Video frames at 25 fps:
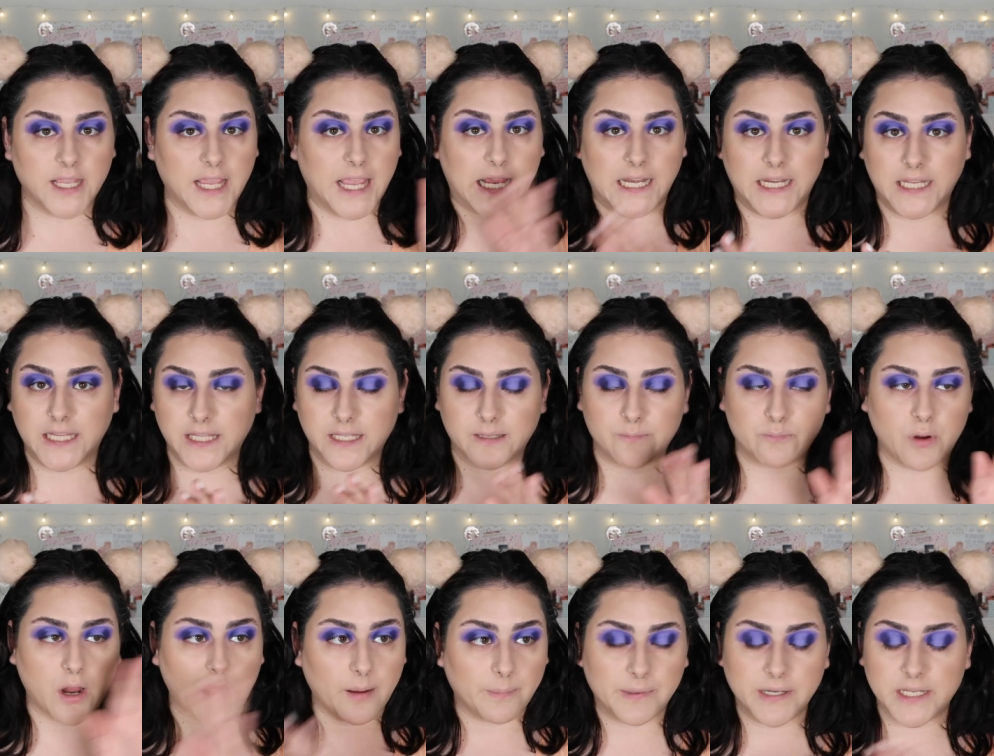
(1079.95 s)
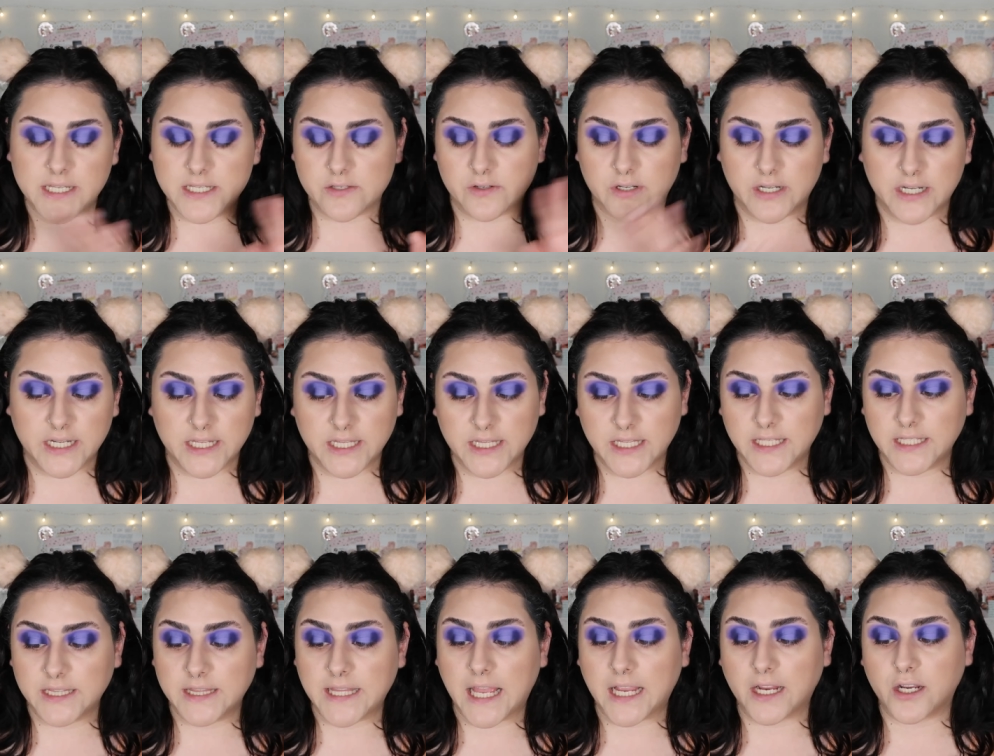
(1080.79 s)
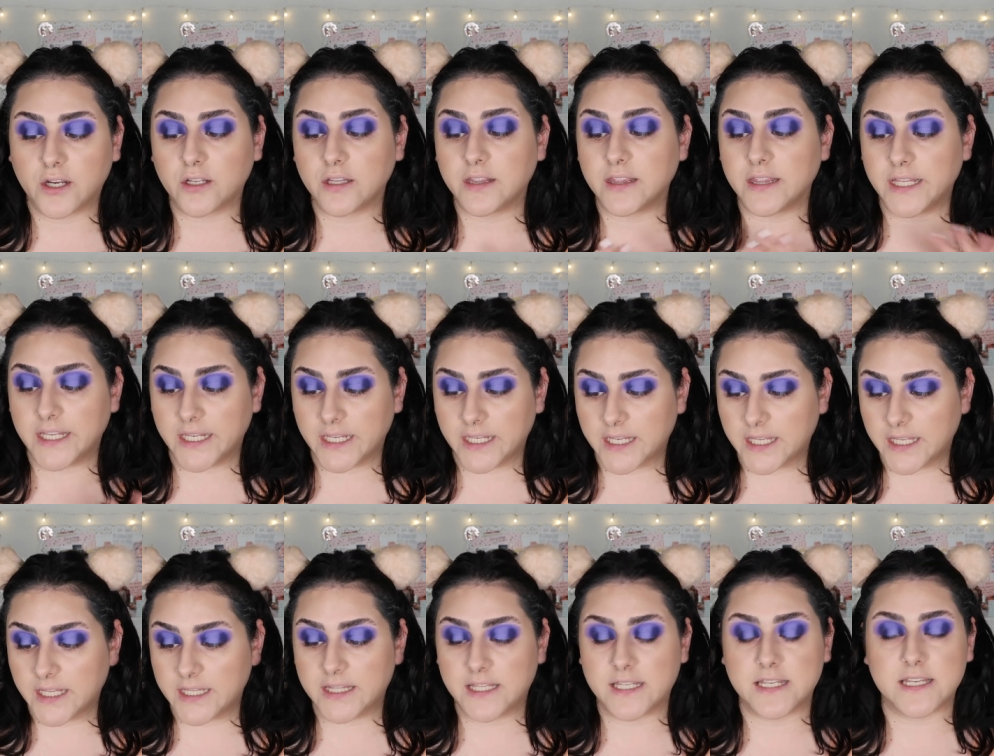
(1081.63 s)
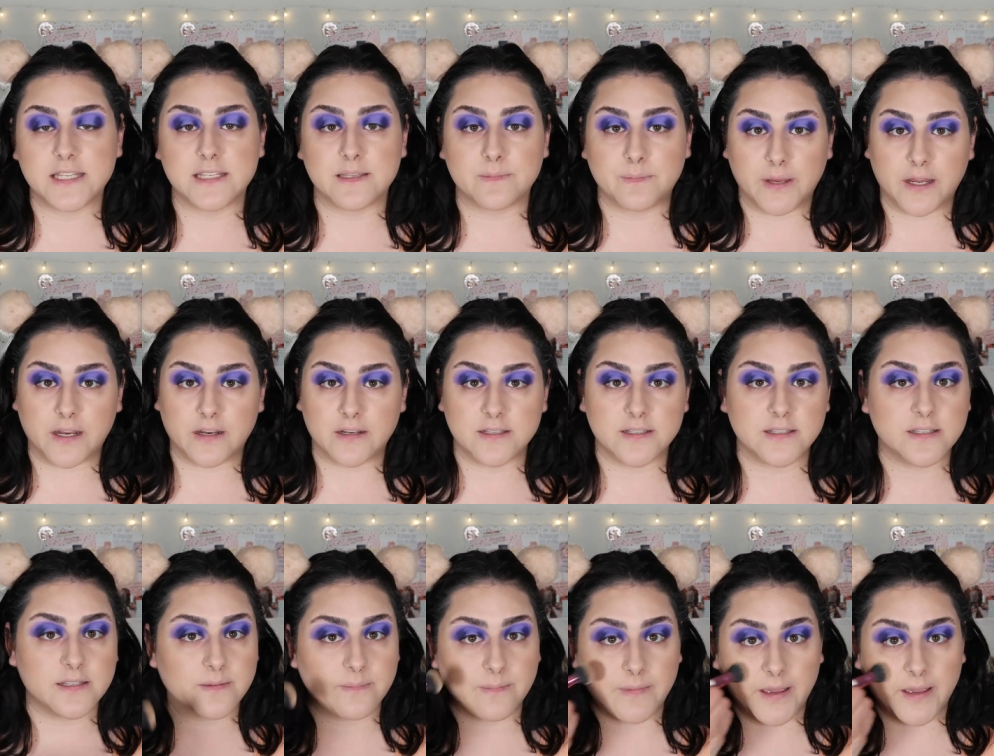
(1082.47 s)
anything properties or anything that could link the disappearance to